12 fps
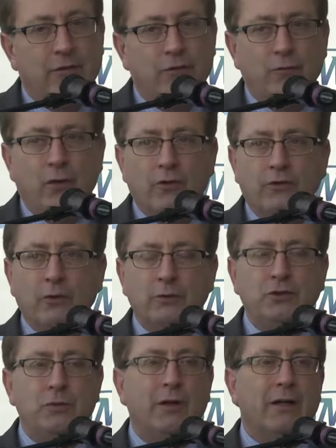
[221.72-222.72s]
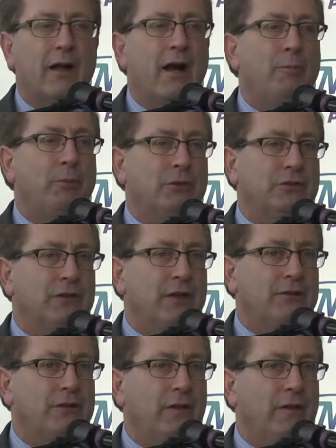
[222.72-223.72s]
Sioux Falls, look what you accomplished
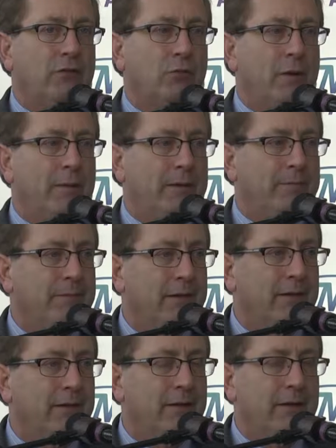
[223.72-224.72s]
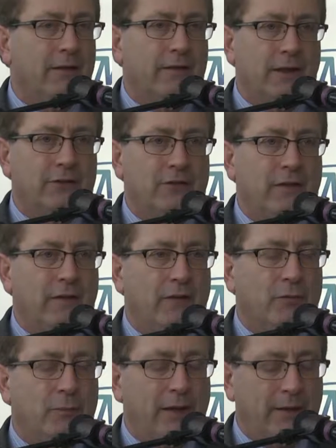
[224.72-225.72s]
thanks to these women and thanks to
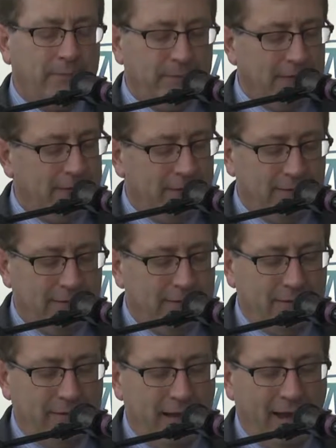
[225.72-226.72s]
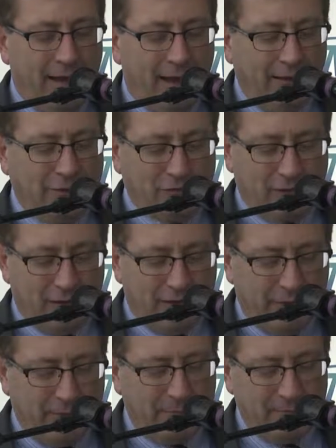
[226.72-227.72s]
these men. I just
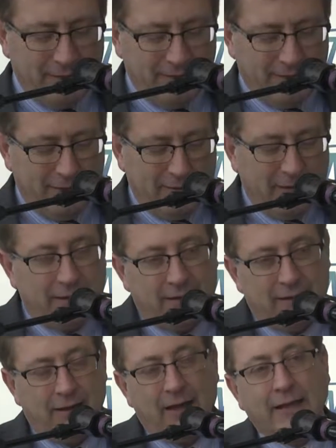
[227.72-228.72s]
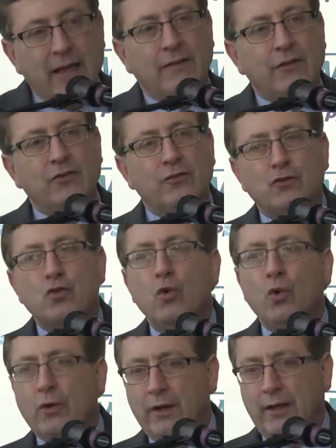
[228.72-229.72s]
love it. Again, this is
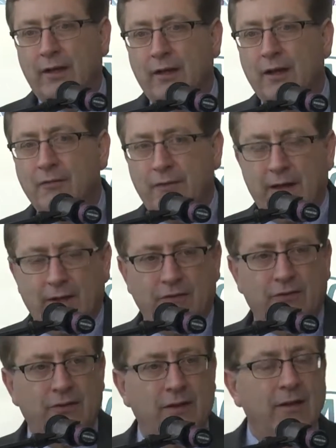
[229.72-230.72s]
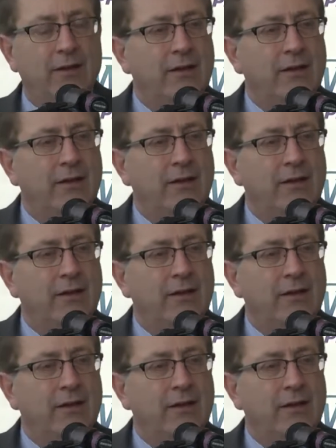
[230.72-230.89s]
touring events.